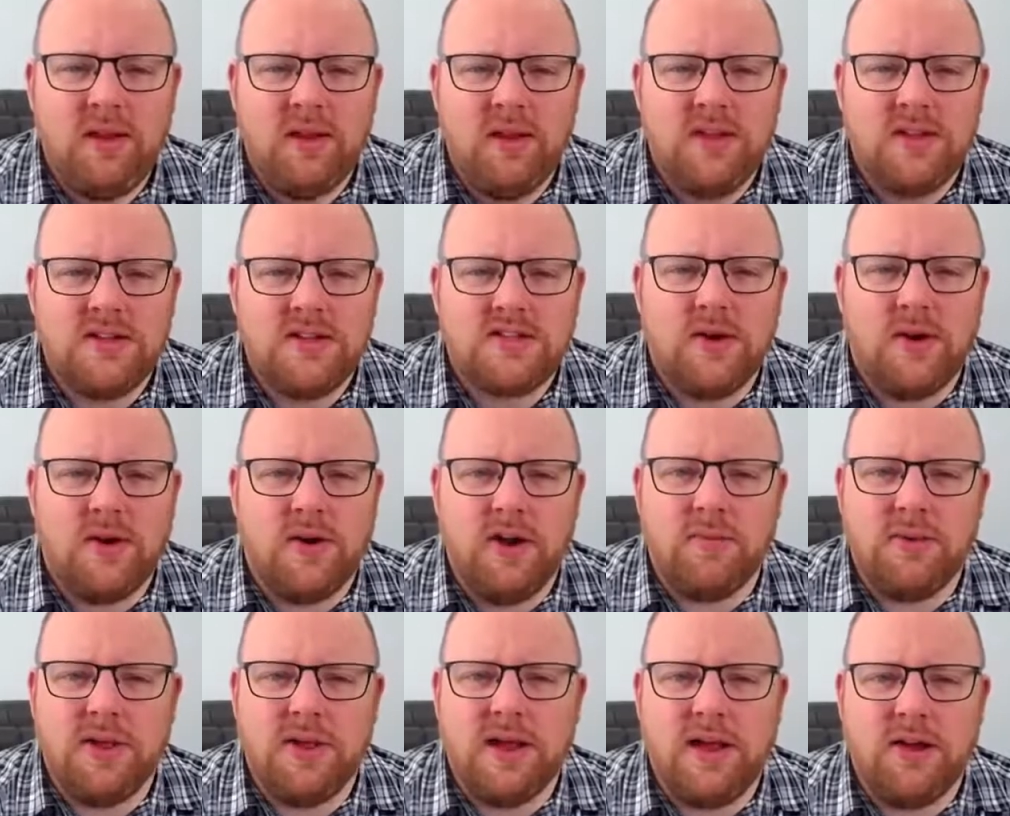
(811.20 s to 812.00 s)
So I
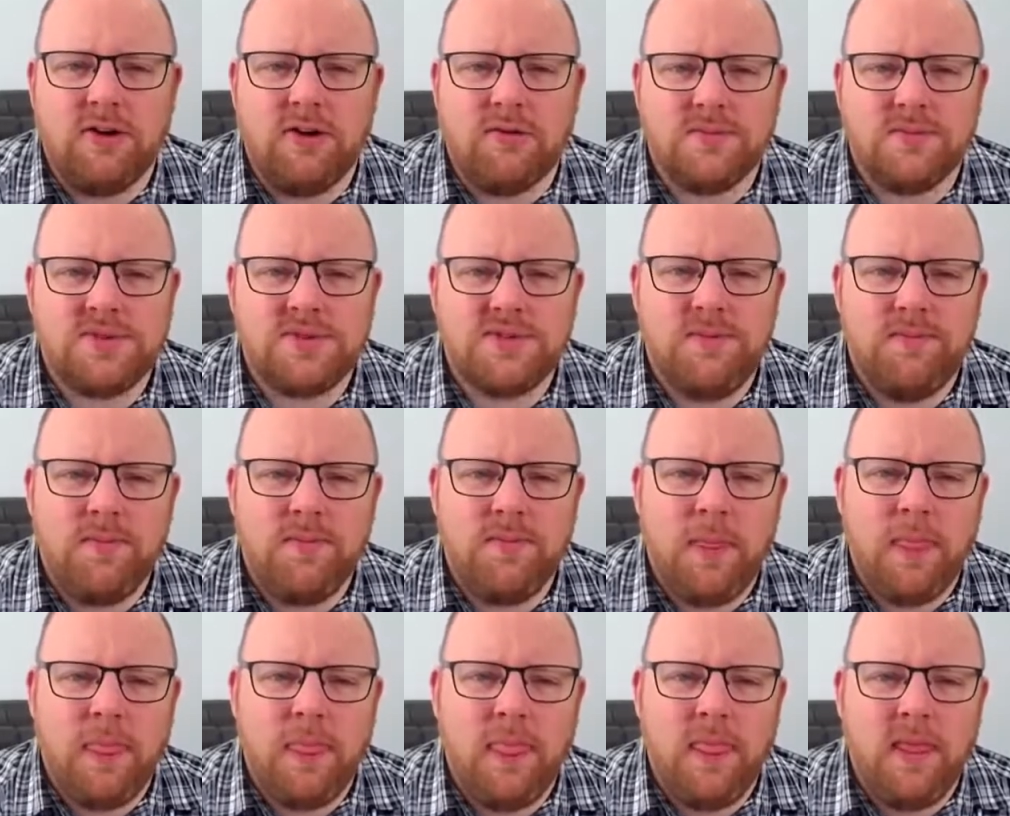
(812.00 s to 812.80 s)
hope that helps.
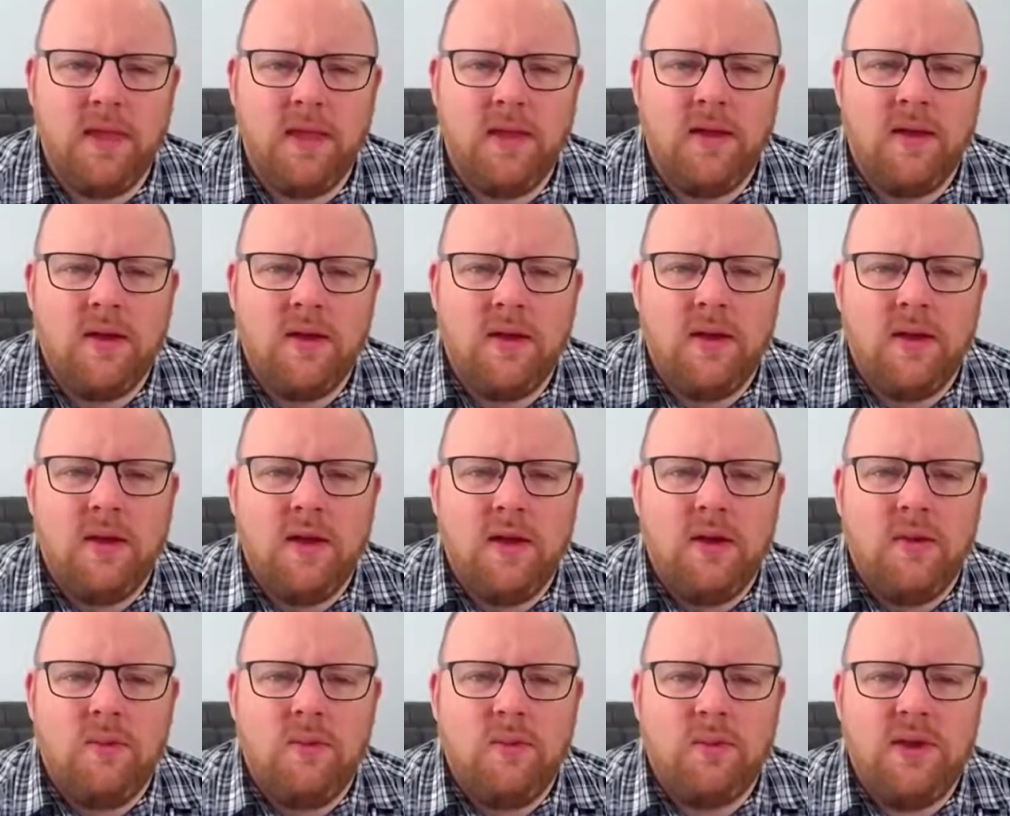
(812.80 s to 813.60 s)

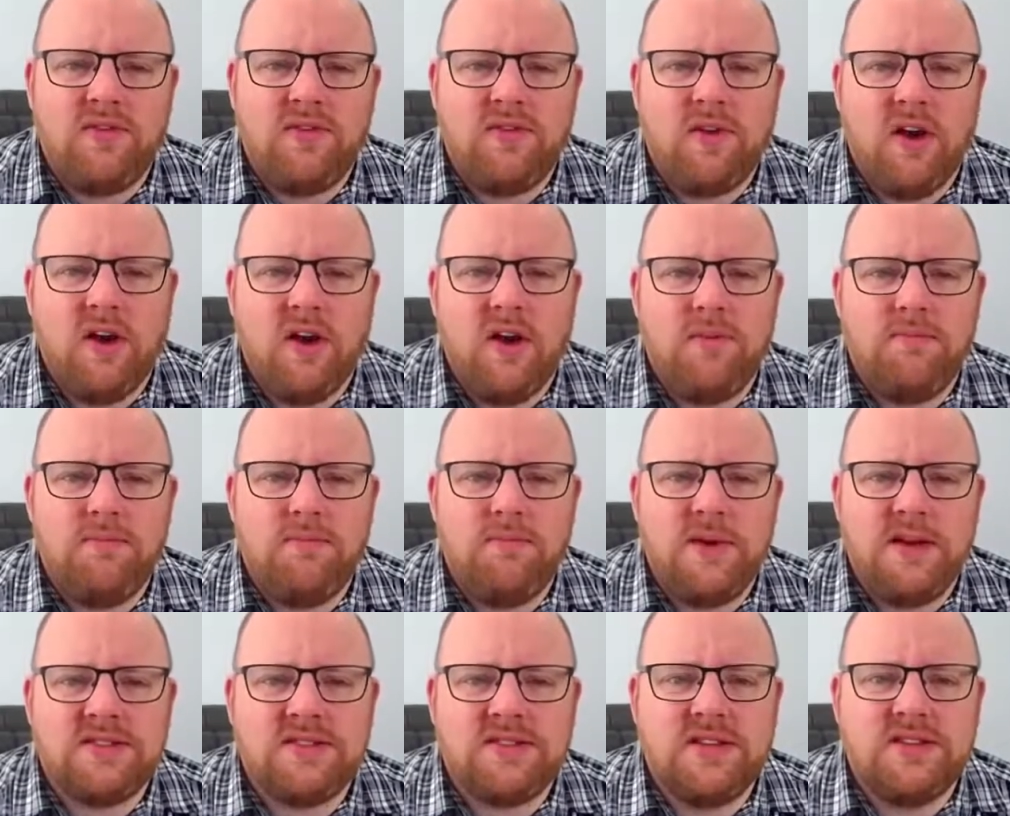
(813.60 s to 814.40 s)
We've got a
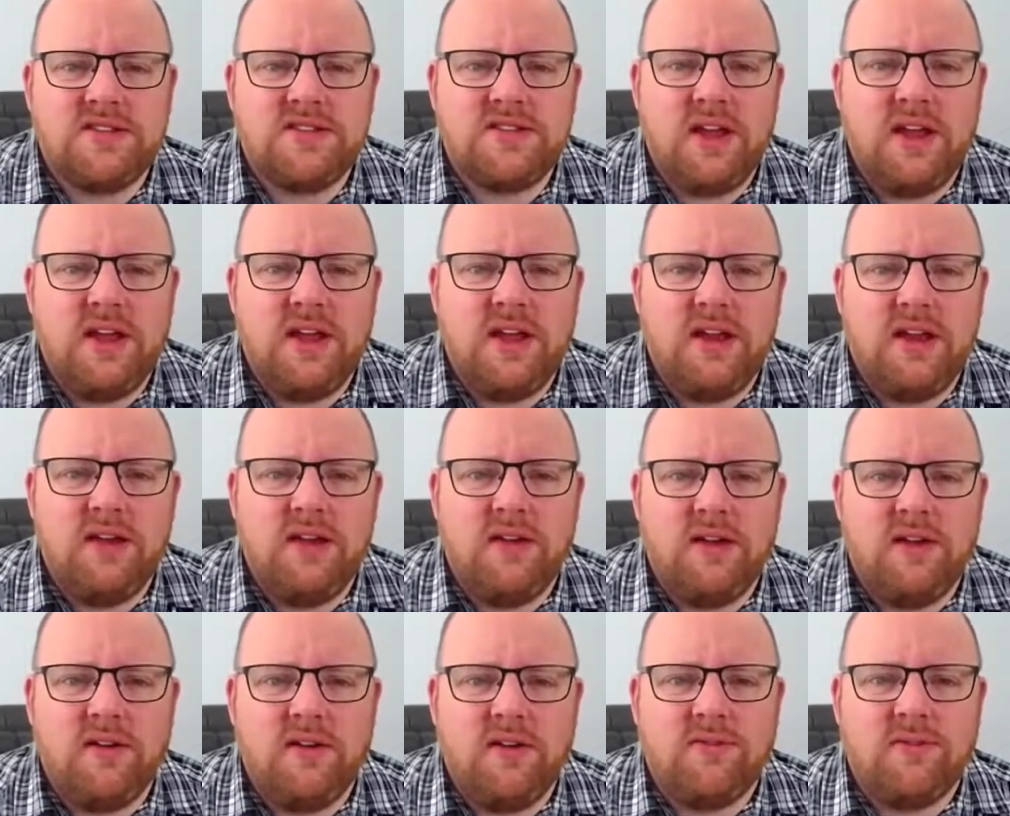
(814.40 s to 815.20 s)
message
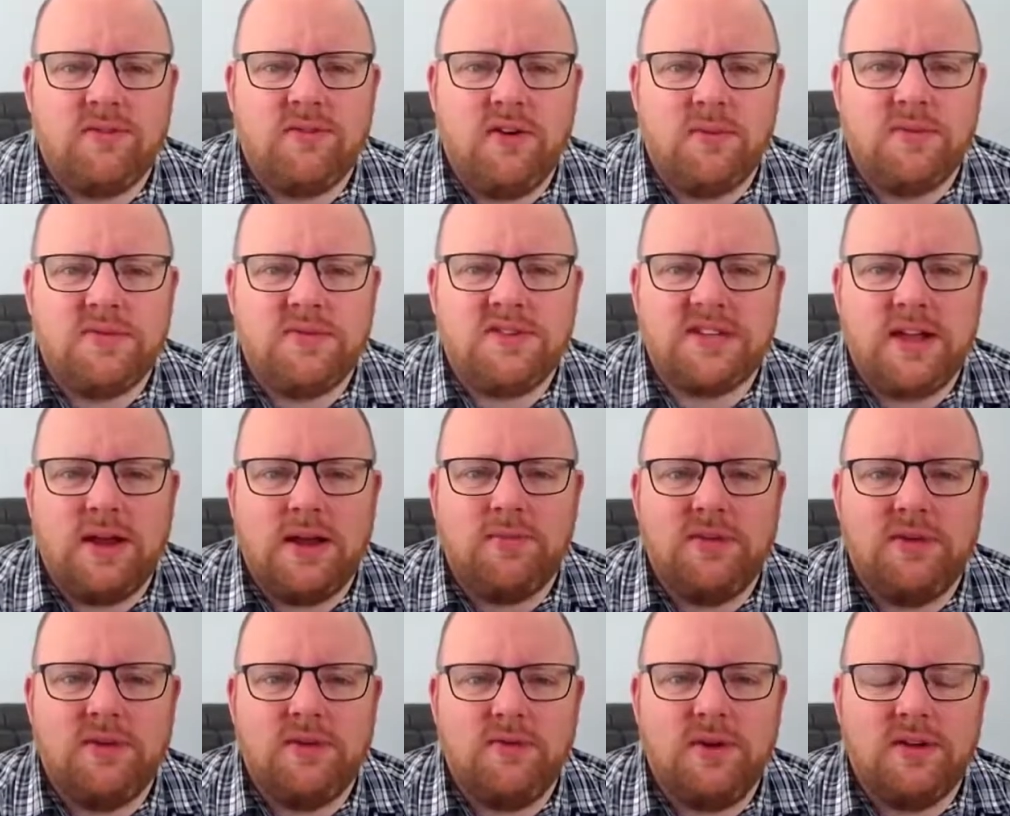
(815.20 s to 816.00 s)
in from
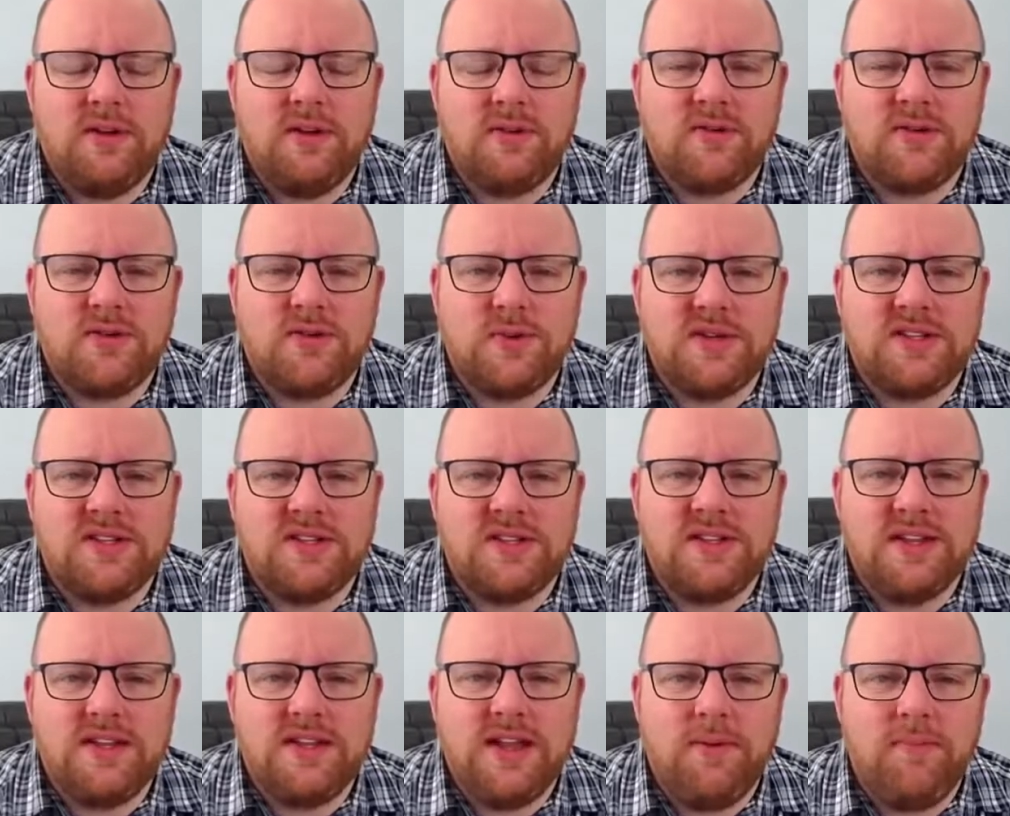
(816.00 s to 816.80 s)
Samuel on Twitter
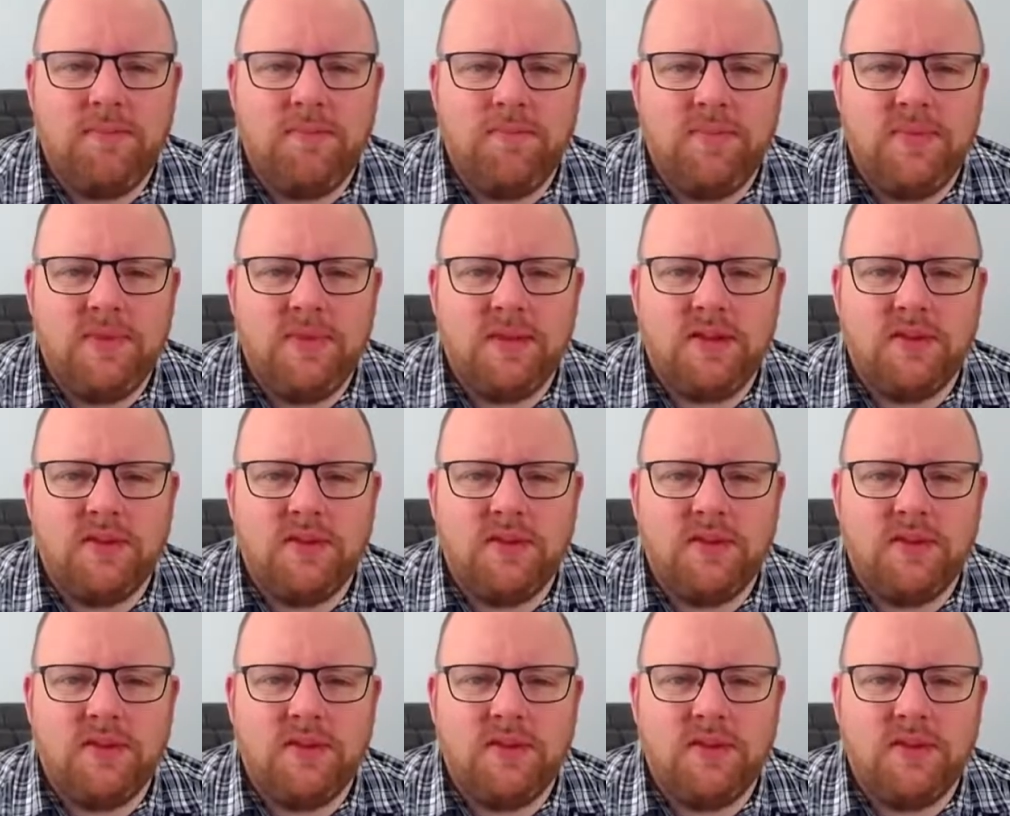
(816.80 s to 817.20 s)
DM.